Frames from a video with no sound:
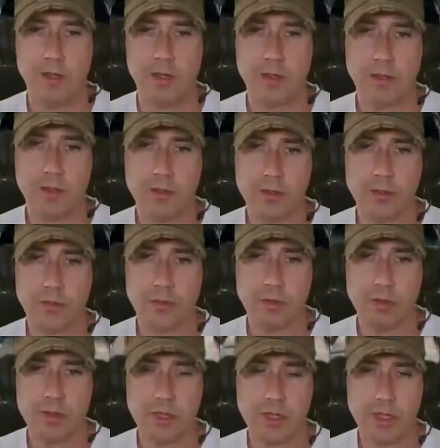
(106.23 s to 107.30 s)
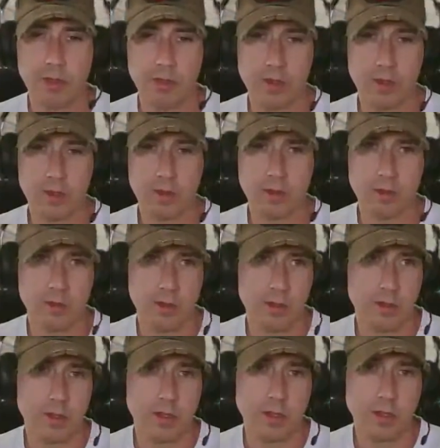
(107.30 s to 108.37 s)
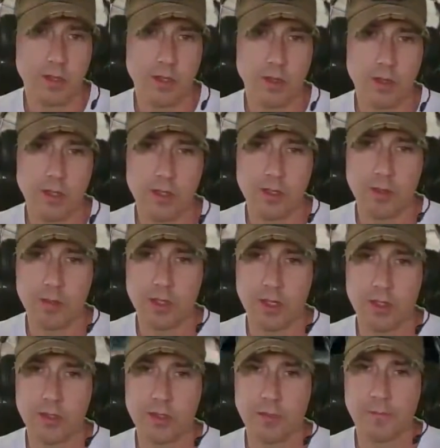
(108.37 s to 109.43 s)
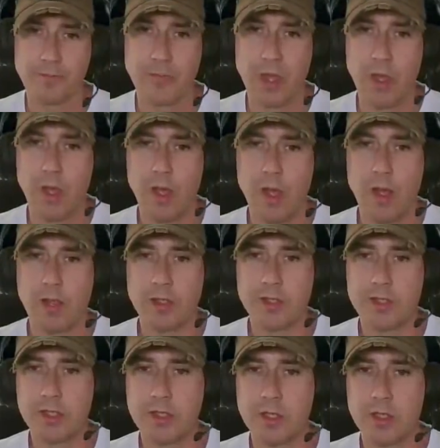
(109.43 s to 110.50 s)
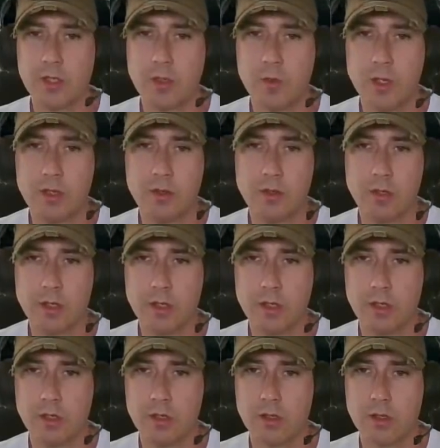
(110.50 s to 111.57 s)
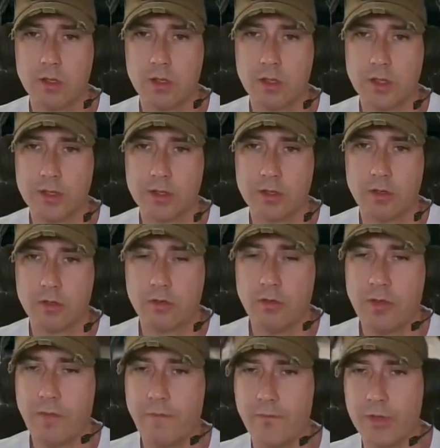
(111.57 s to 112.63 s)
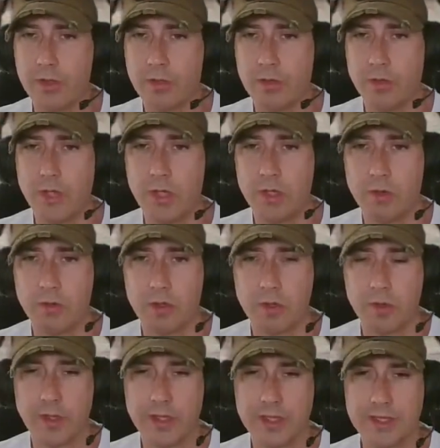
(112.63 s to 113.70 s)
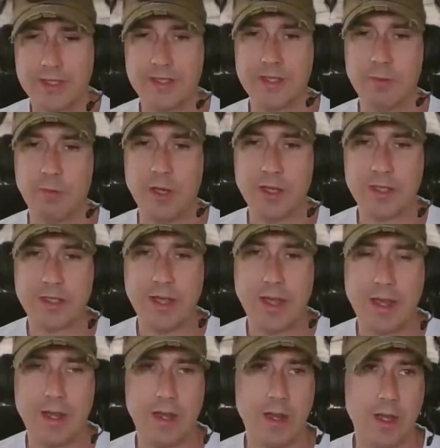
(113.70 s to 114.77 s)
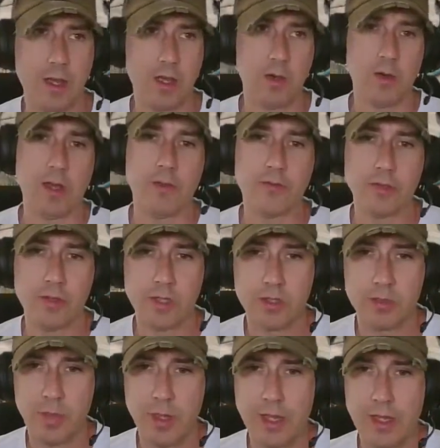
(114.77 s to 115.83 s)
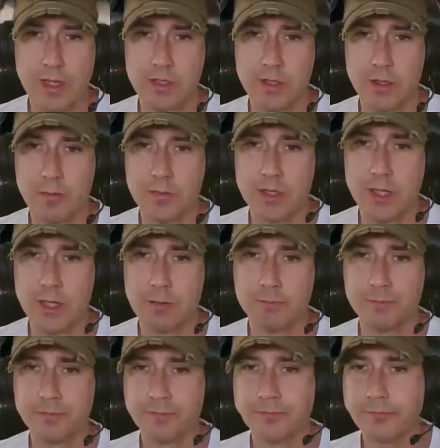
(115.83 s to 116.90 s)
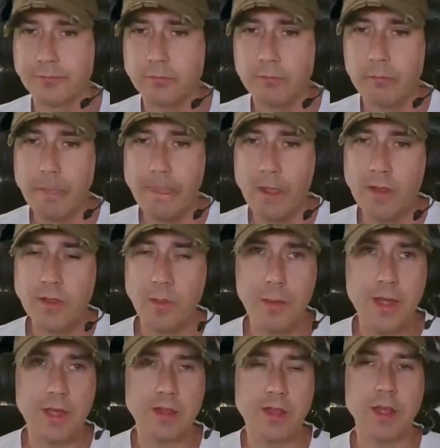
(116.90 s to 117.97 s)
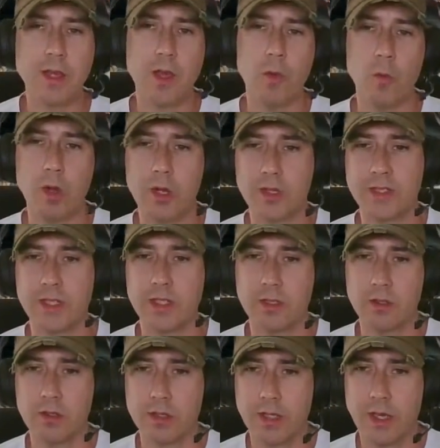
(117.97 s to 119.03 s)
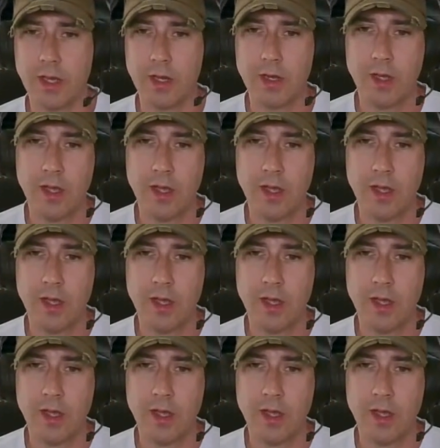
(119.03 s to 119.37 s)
those foods, and now they'll eat them again. So let's just take a quick look. Let's go through the food here real quick and see what it's at now after this patch update. The main thing I want to take a look at